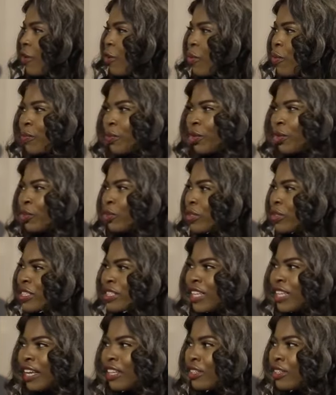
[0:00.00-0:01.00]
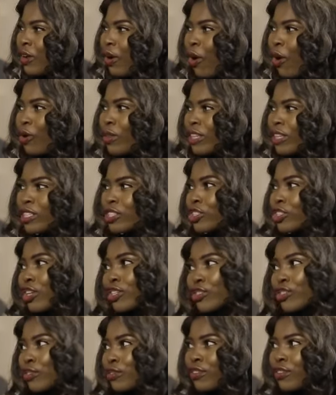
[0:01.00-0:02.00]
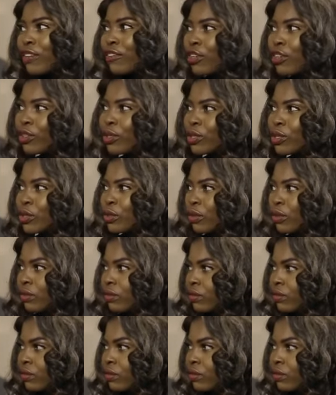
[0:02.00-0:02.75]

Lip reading: I hope you're not saying all this just to favor your